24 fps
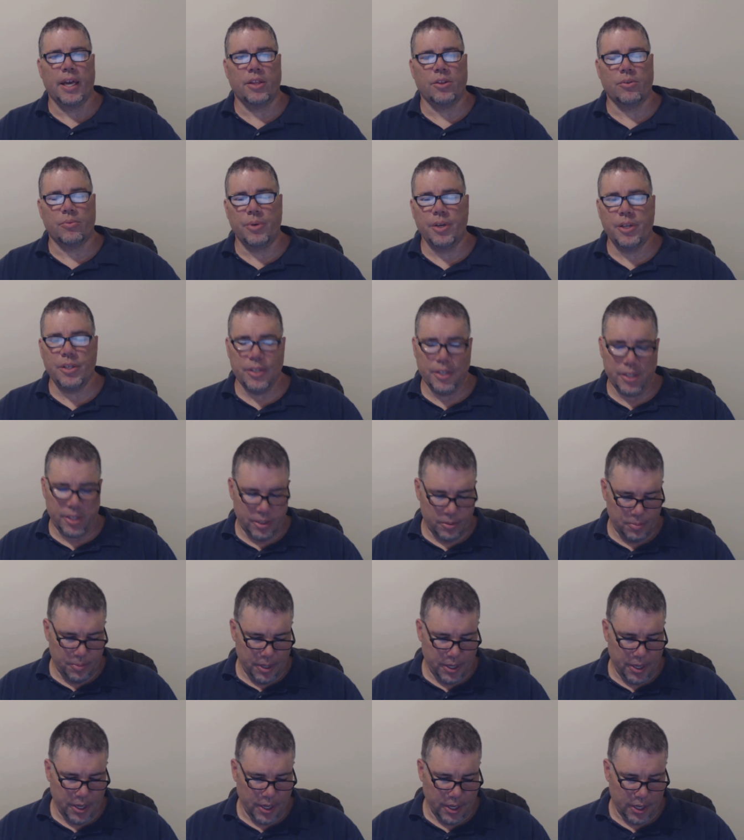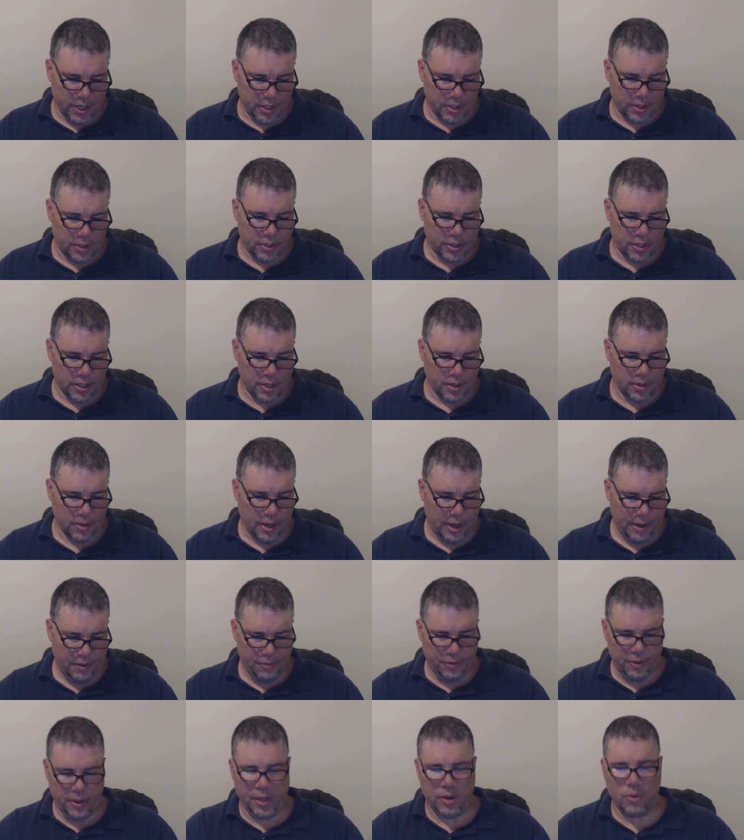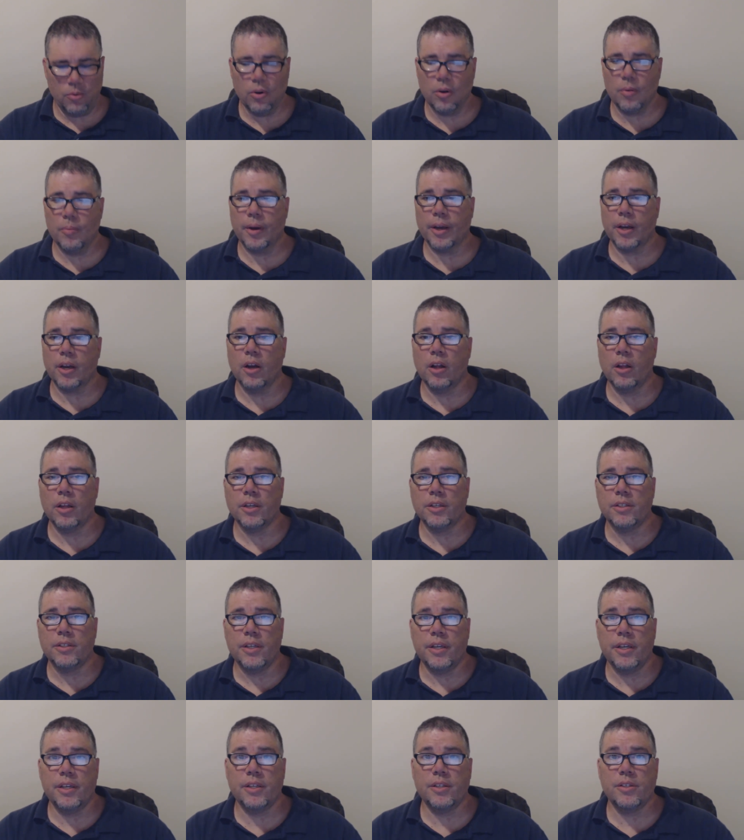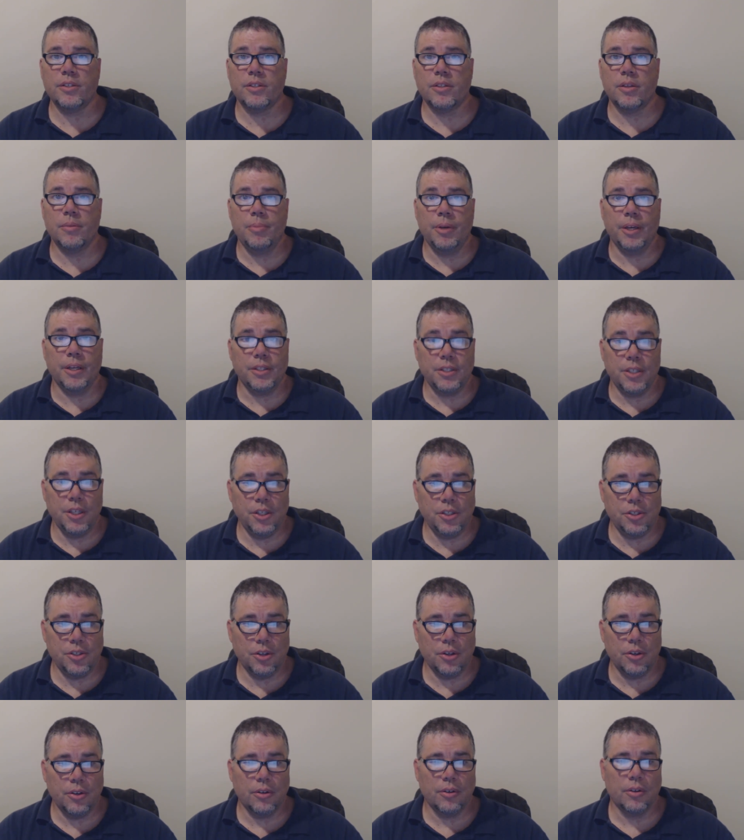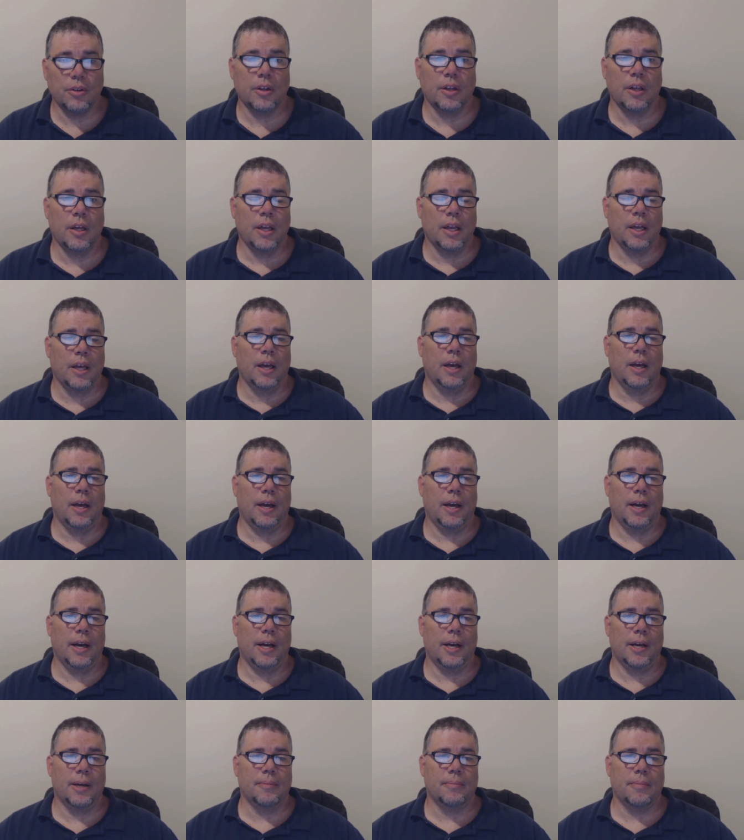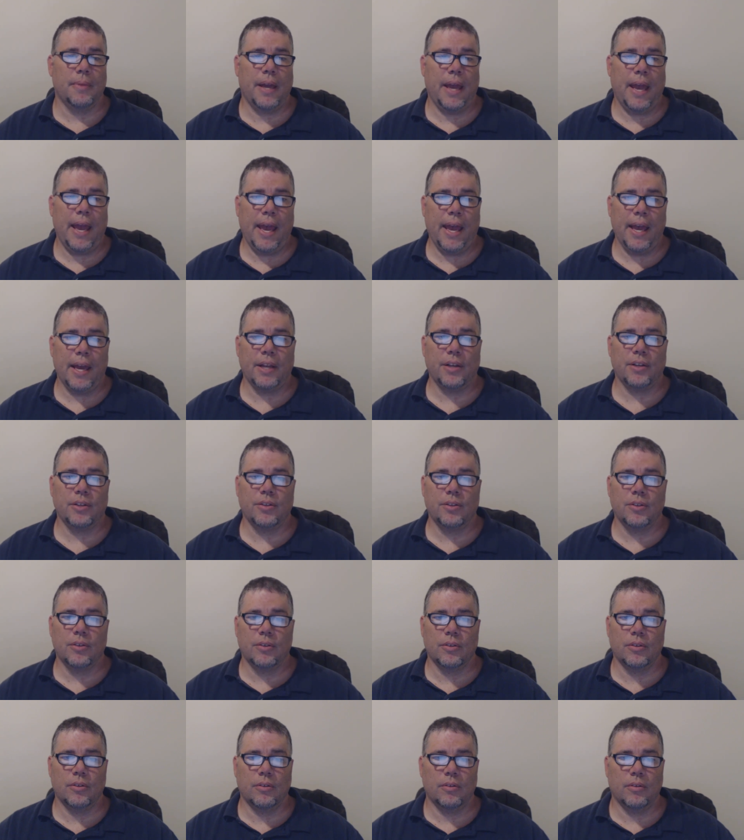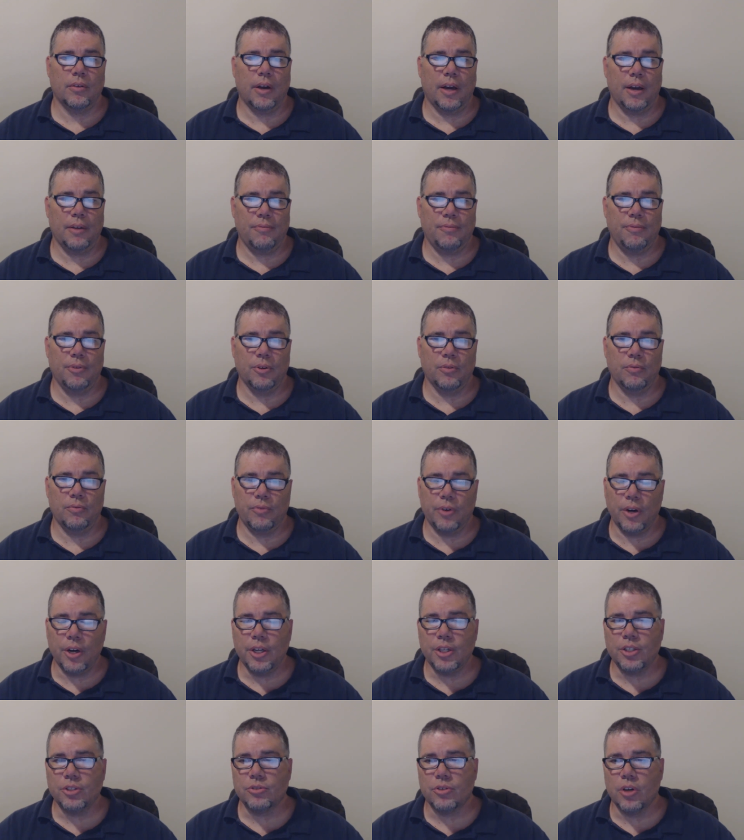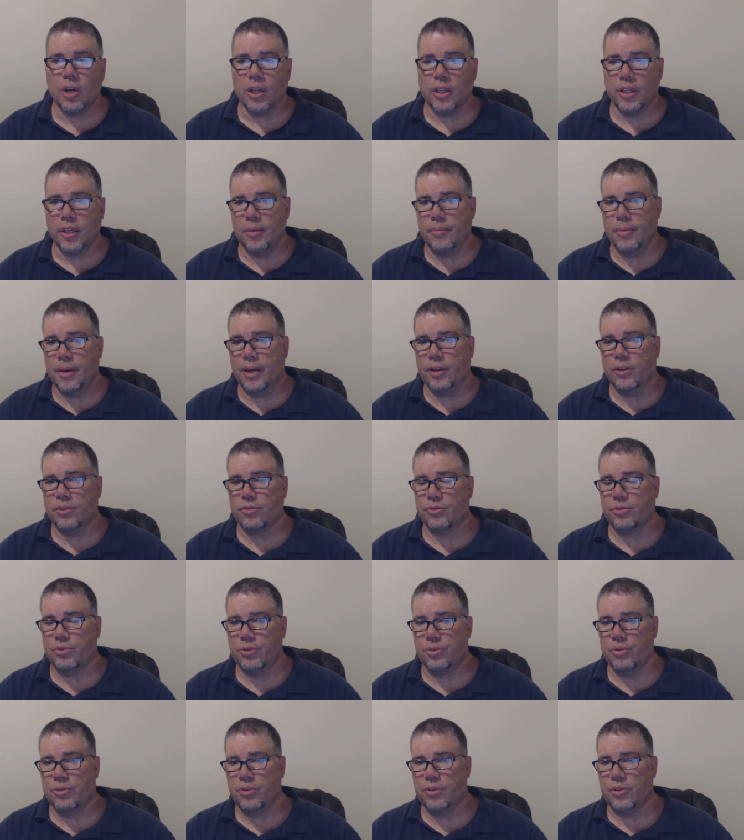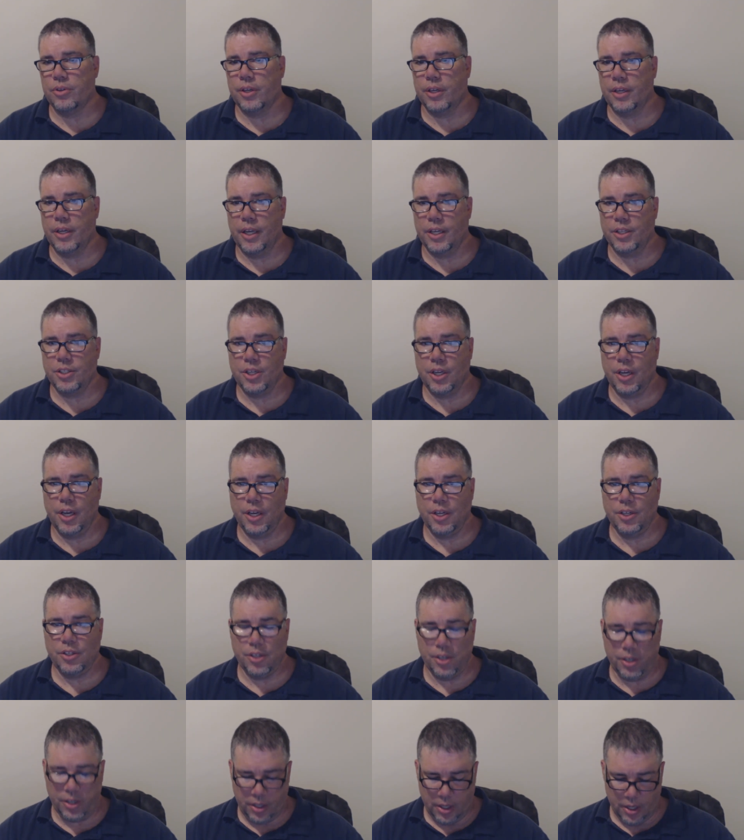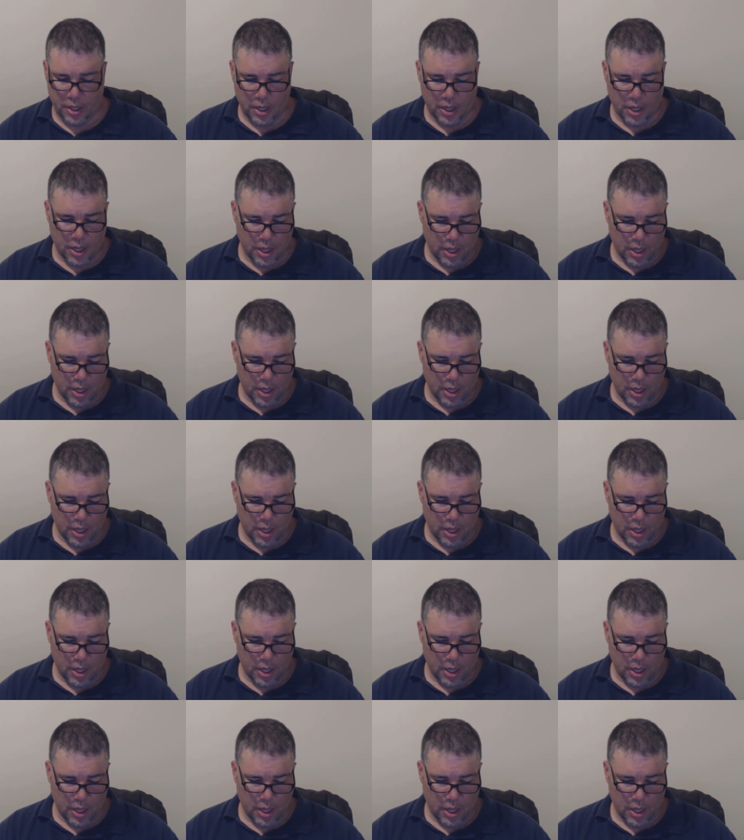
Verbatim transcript: And the reason is because I feel like one of my callings is to be a teacher, um, and I feel very strongly about truth in education.